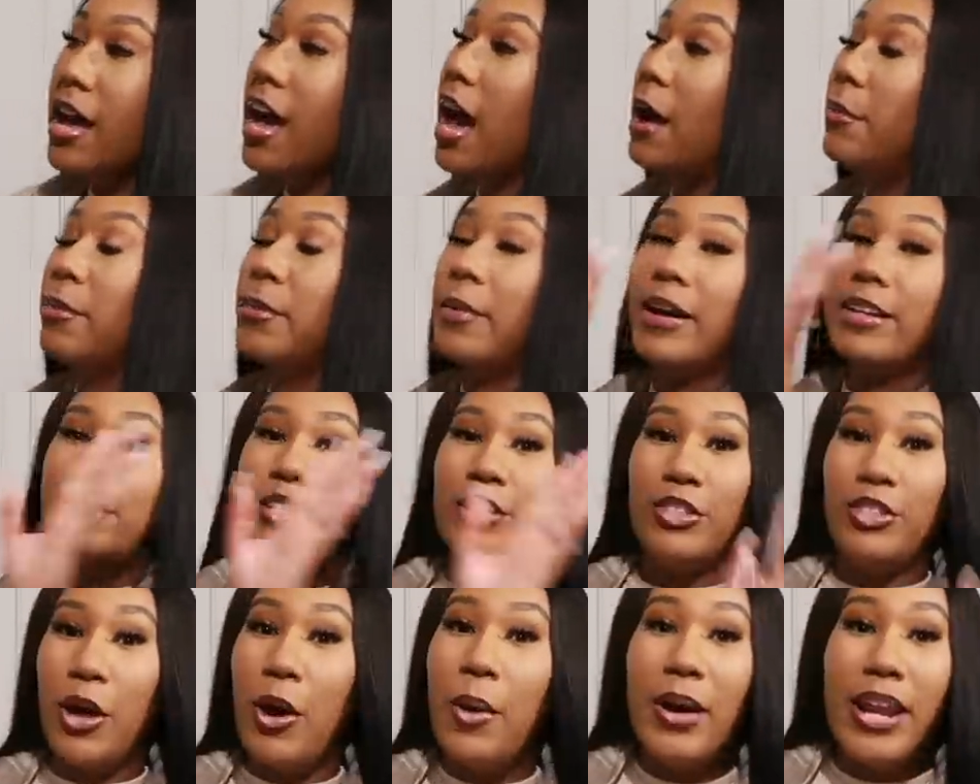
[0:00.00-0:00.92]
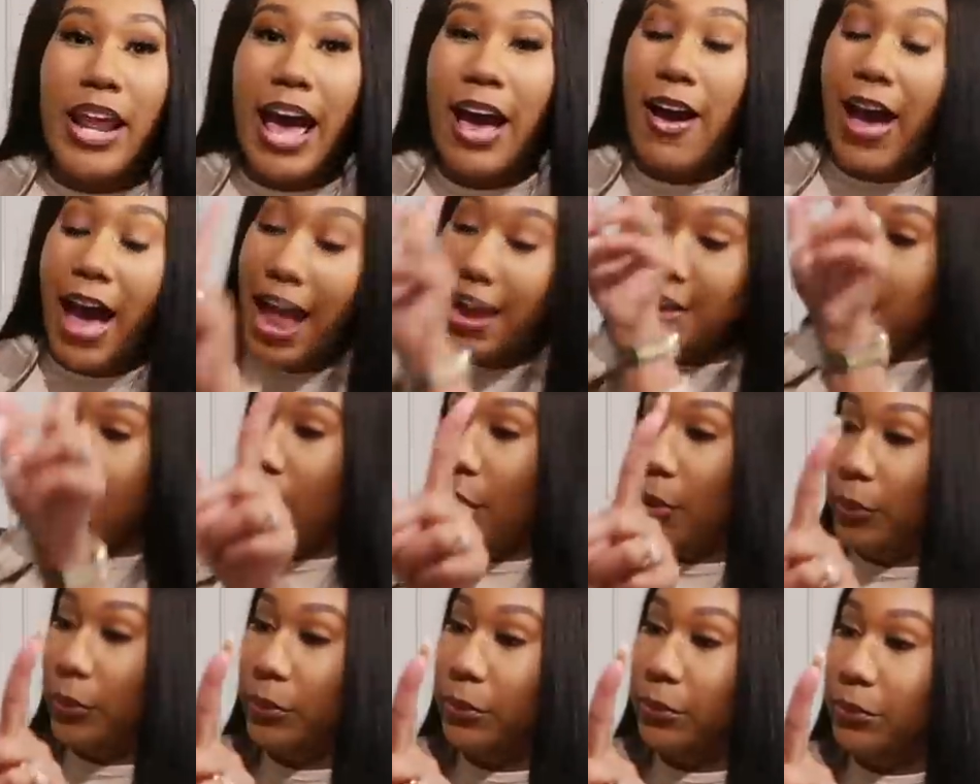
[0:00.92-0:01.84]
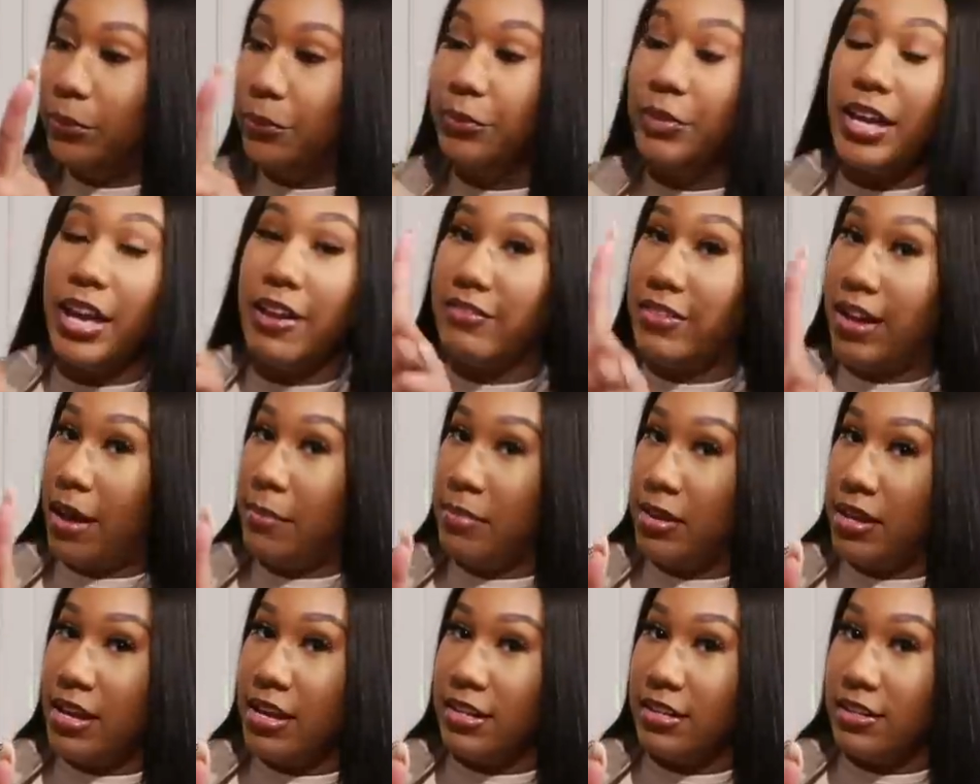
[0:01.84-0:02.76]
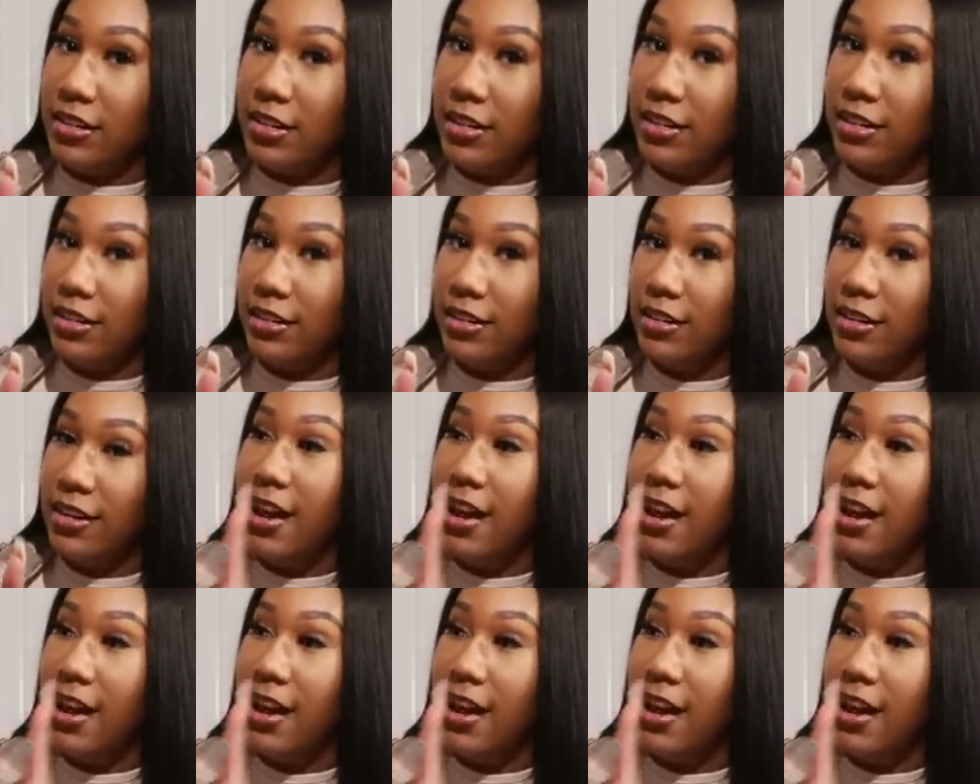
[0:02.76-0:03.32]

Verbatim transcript: I'm about to throw it out. I know we have not been eating it.